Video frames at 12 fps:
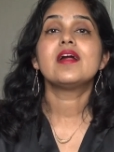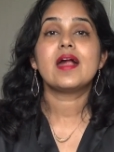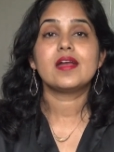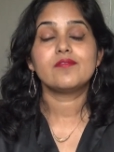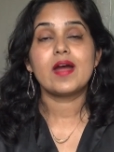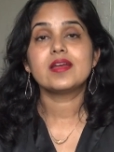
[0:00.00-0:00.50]

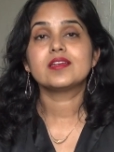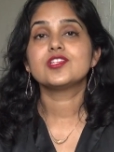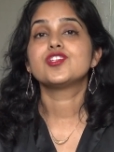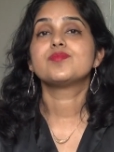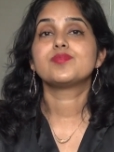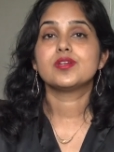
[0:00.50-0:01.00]
advantage
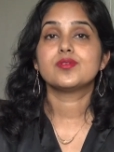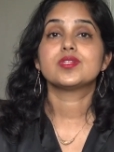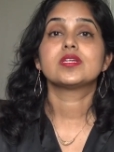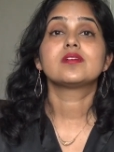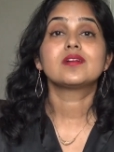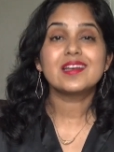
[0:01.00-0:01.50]
in
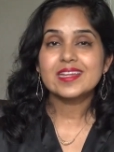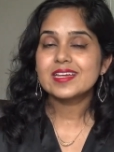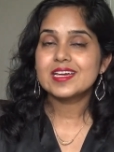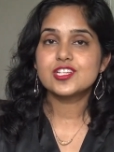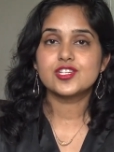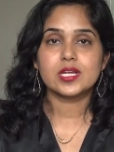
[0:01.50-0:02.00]
producing
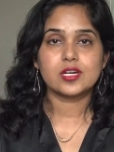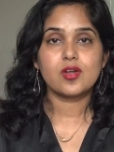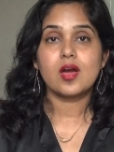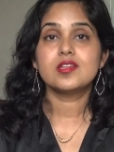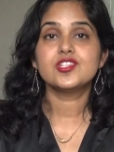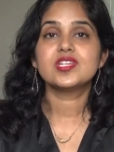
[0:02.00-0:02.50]
cutting edge
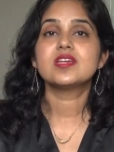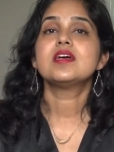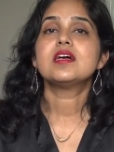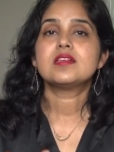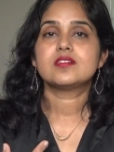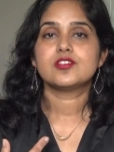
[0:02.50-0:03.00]
technology
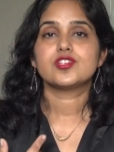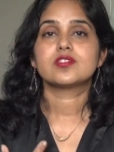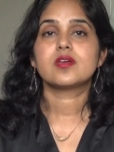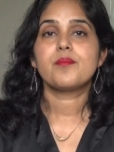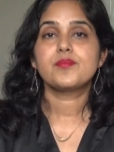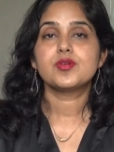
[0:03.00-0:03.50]
such as
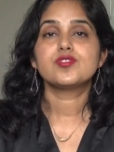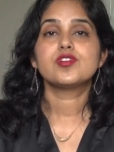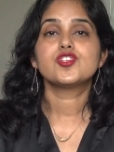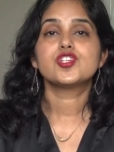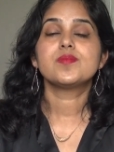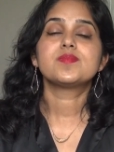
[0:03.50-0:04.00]
computer
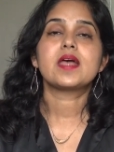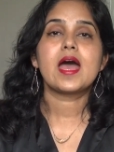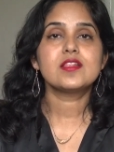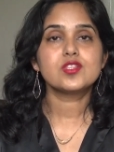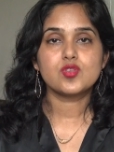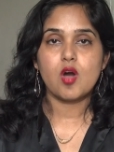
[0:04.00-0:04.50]
chips
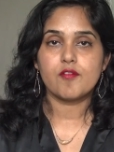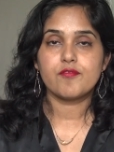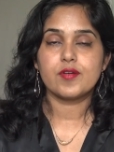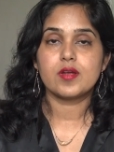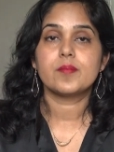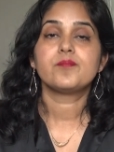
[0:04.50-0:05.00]
and
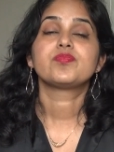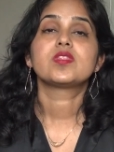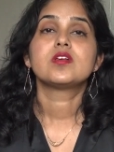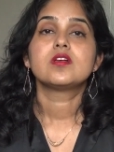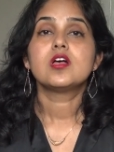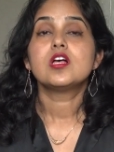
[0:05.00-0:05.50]
software.
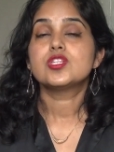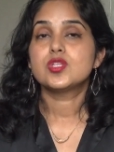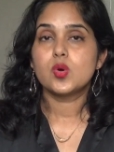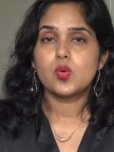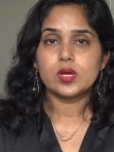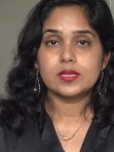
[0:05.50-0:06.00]

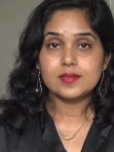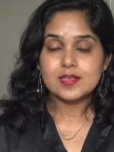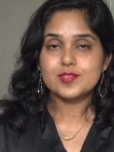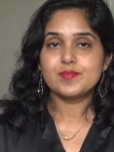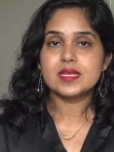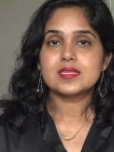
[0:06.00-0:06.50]
So,
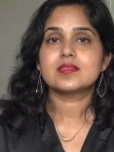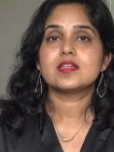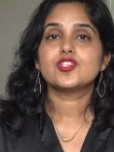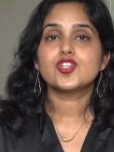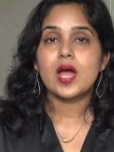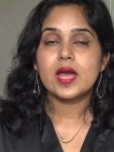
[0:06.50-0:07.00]
this means that
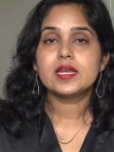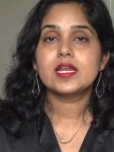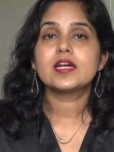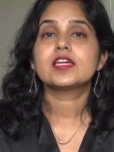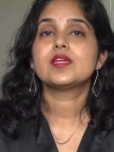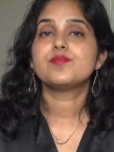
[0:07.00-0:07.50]

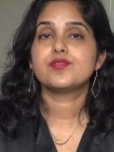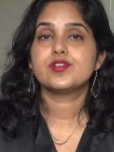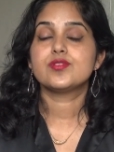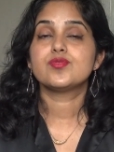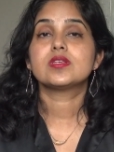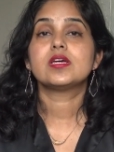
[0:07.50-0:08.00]
China can
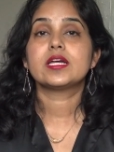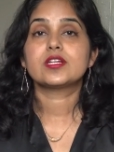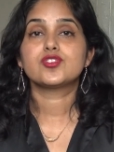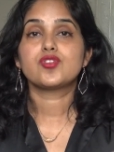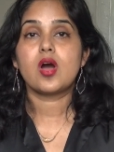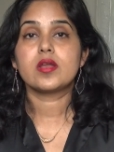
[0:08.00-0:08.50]
produce
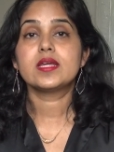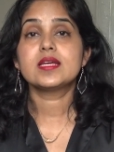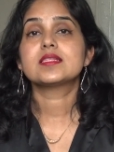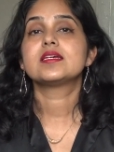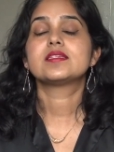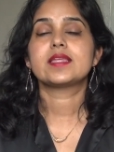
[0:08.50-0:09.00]

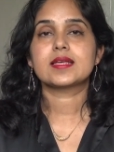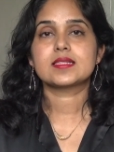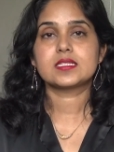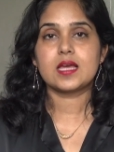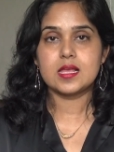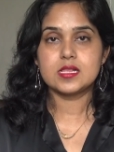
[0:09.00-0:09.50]
electronics and
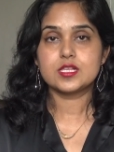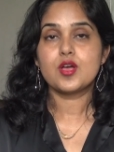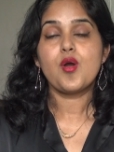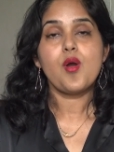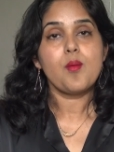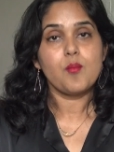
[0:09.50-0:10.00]
textiles
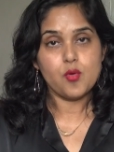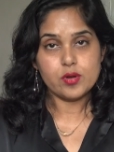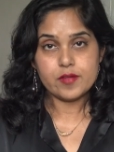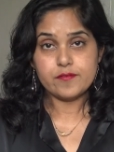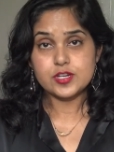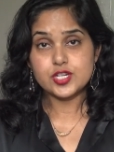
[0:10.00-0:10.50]
more
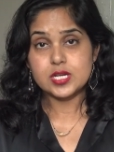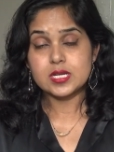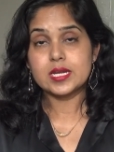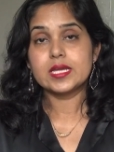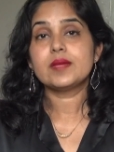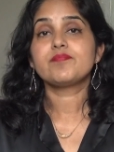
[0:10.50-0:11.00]

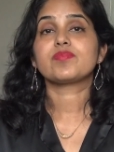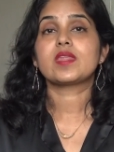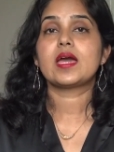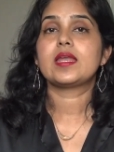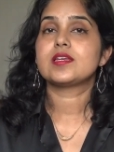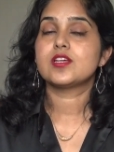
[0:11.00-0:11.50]
efficiently
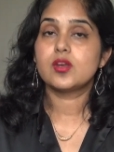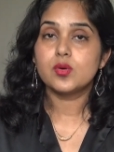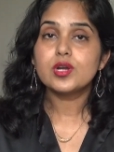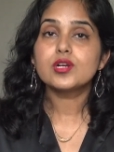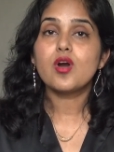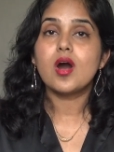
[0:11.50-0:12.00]
and at a
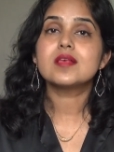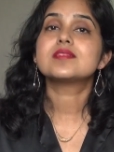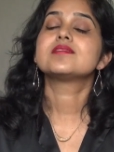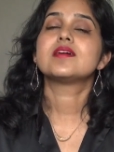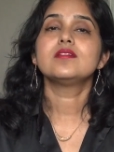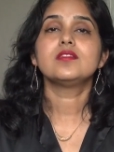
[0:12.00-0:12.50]
lower cost
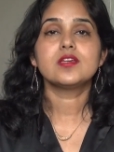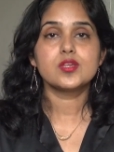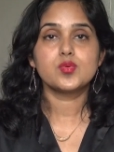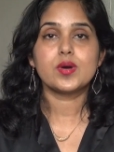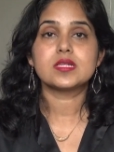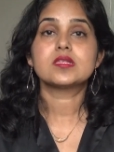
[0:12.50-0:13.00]
than the
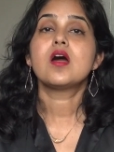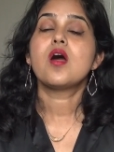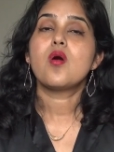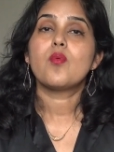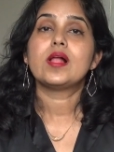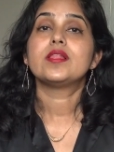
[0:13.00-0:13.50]
US,
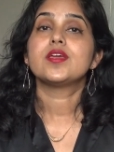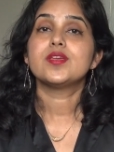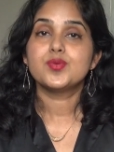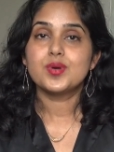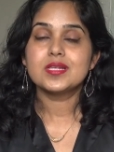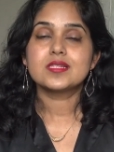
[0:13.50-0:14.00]
while the
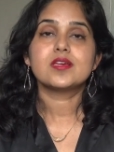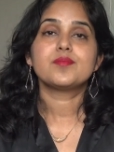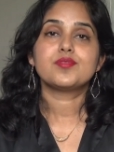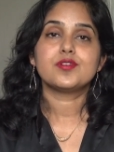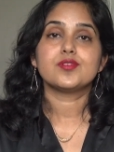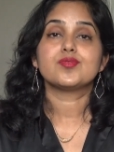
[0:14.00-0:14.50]
US can
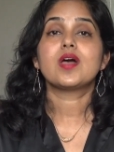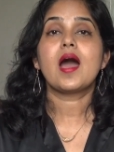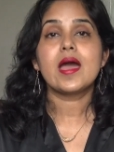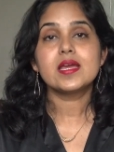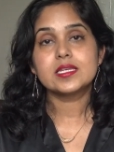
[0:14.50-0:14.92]
produce high